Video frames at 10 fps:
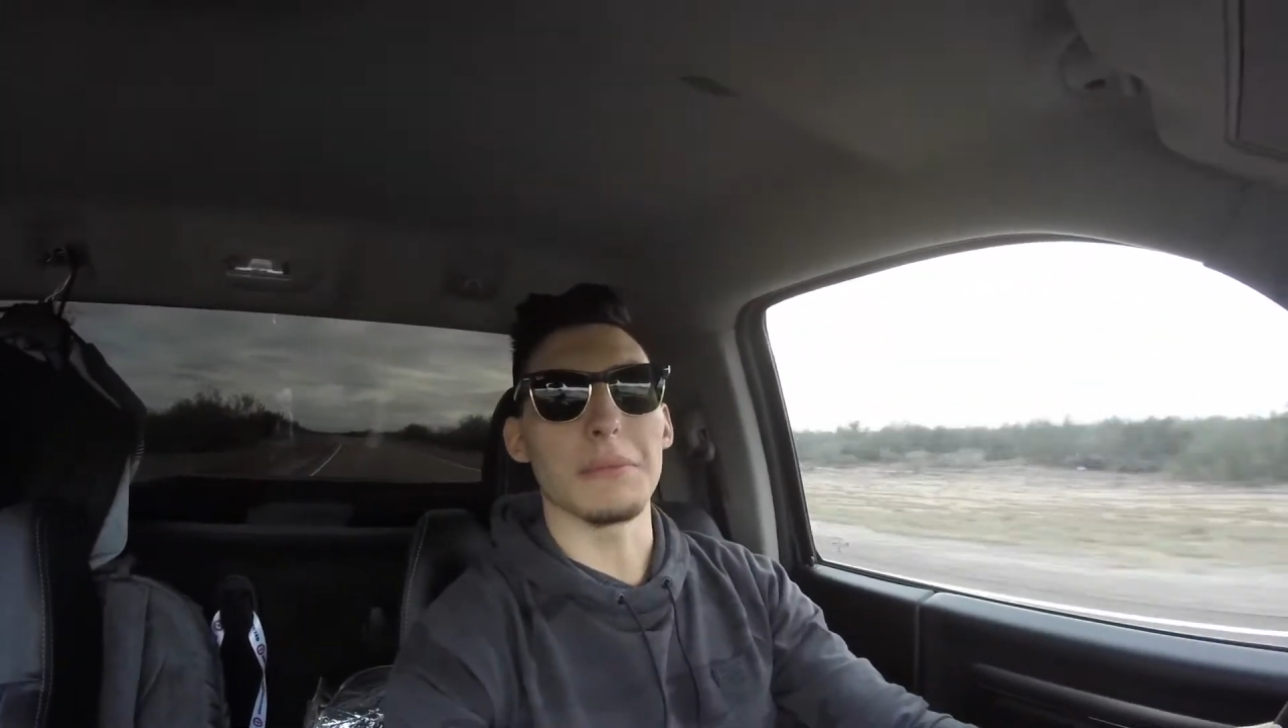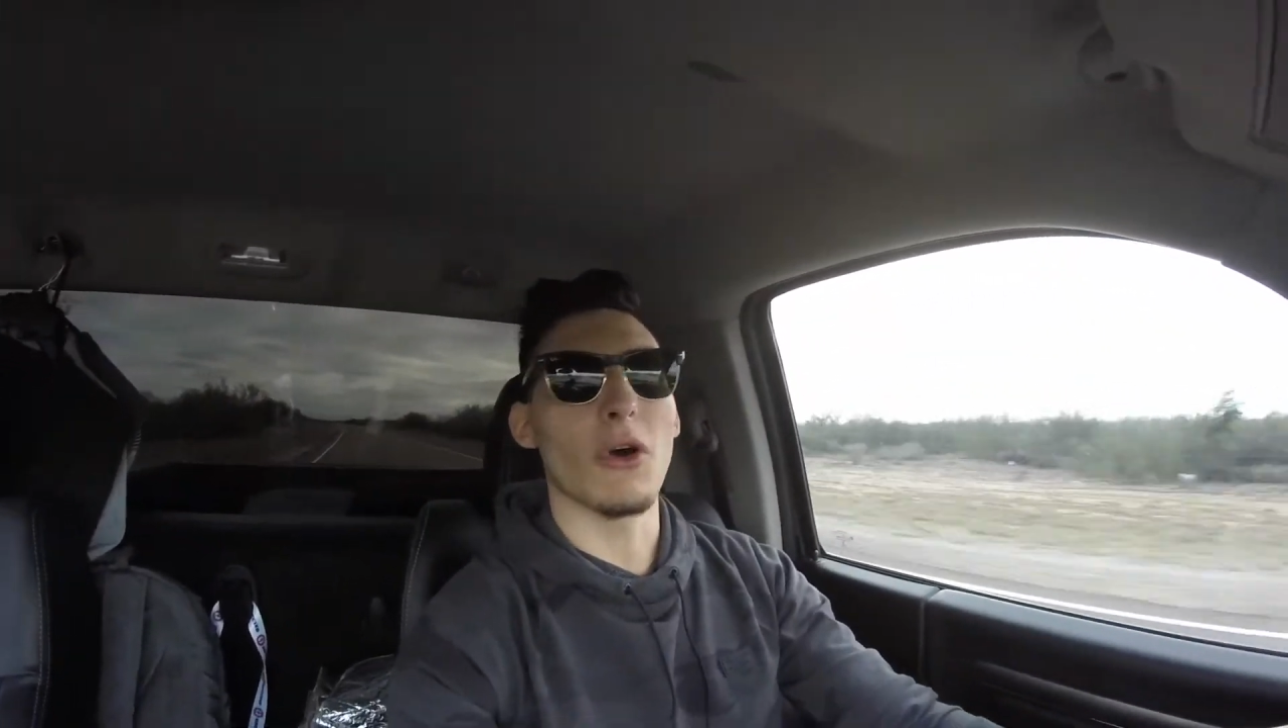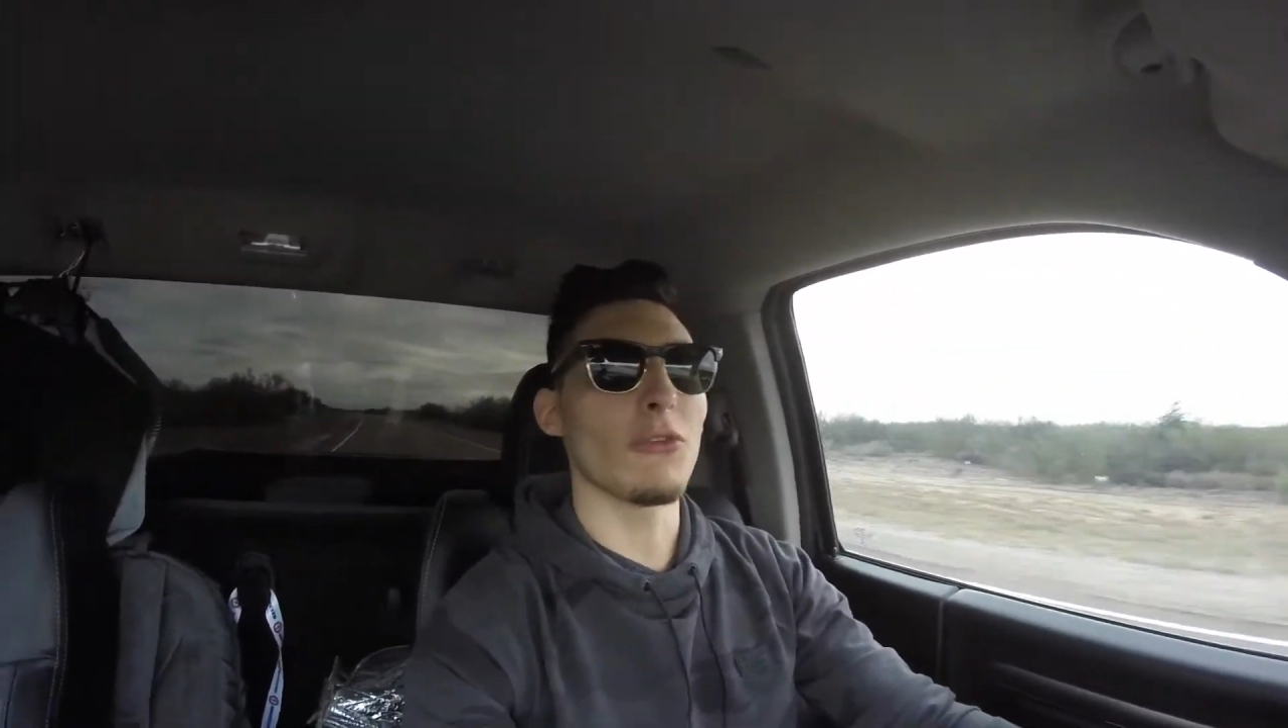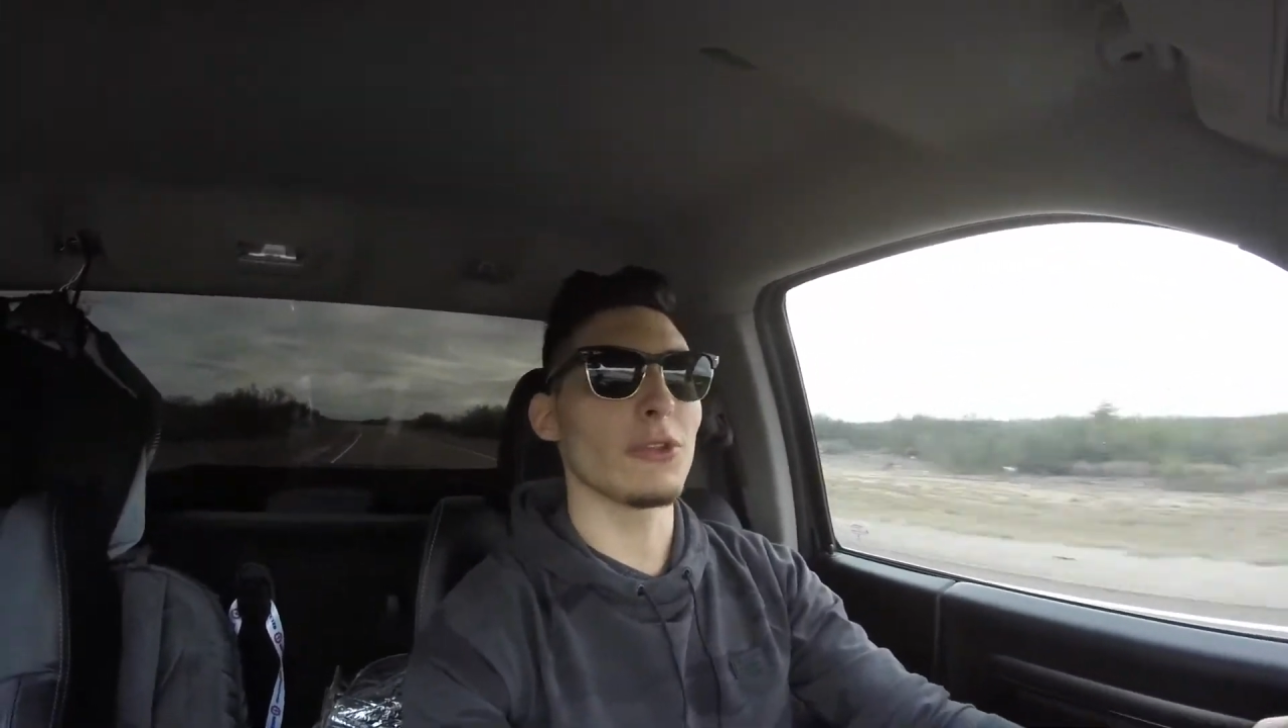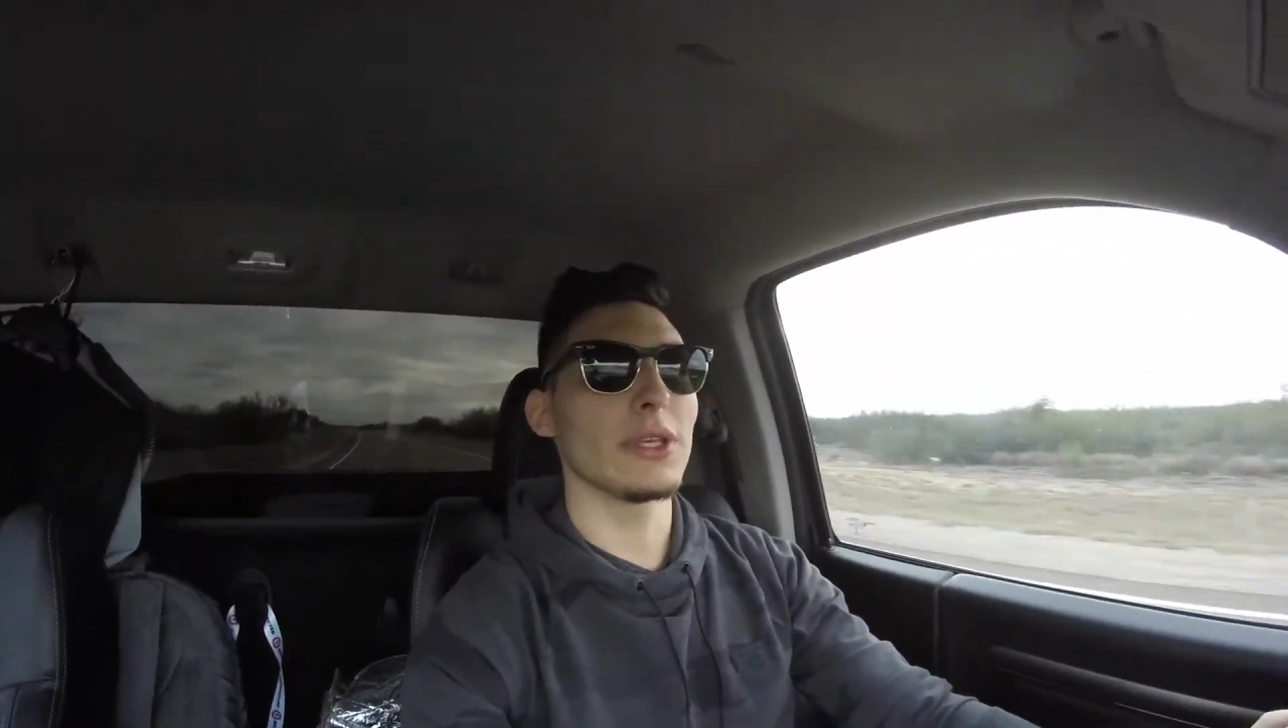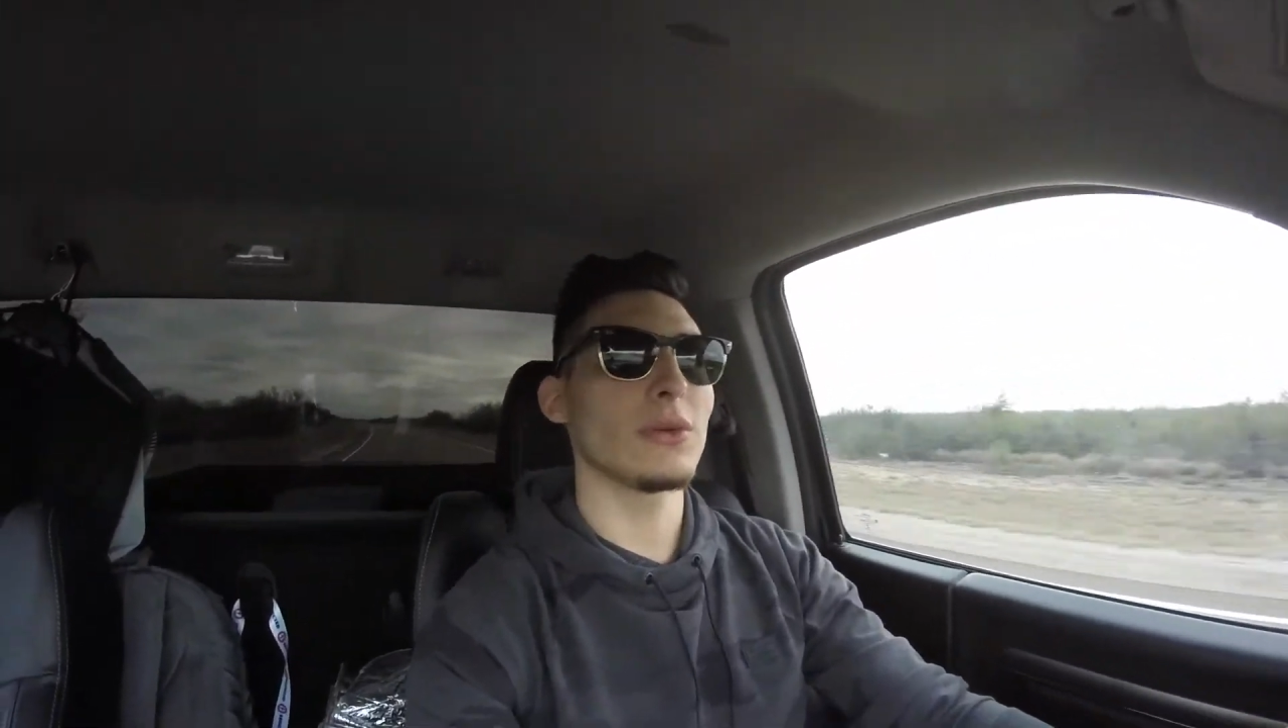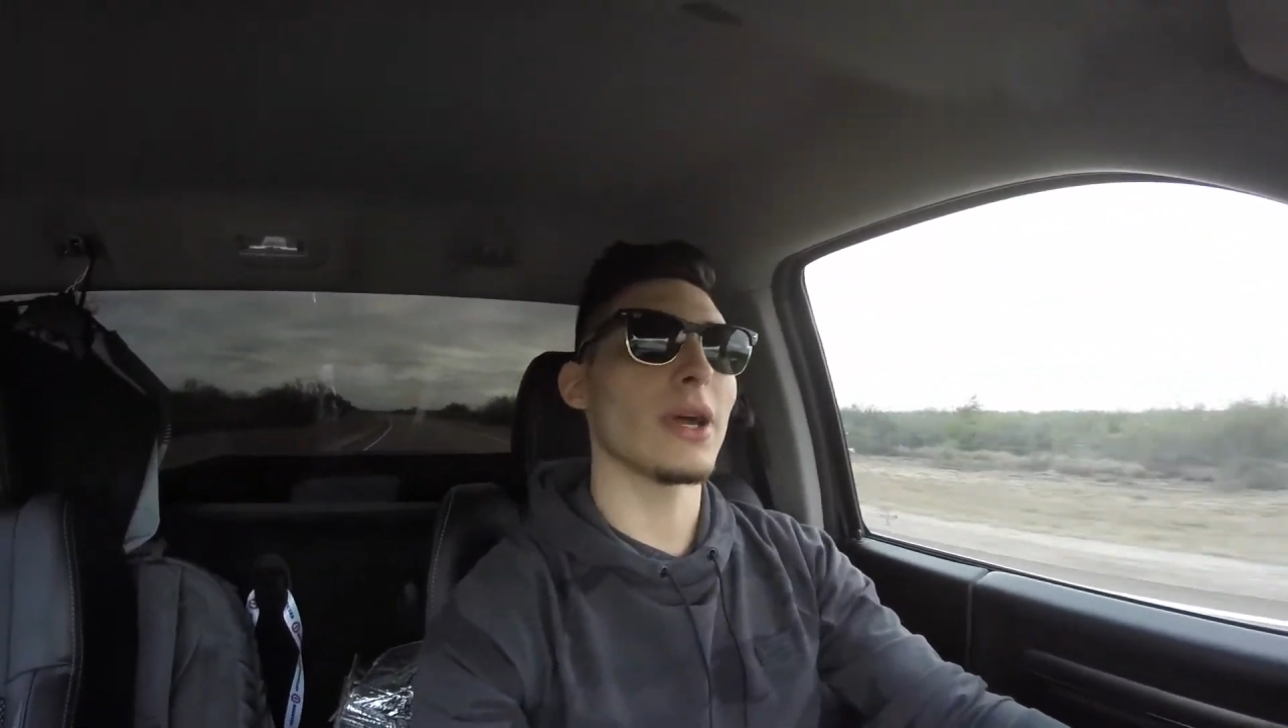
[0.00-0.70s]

Hopefully you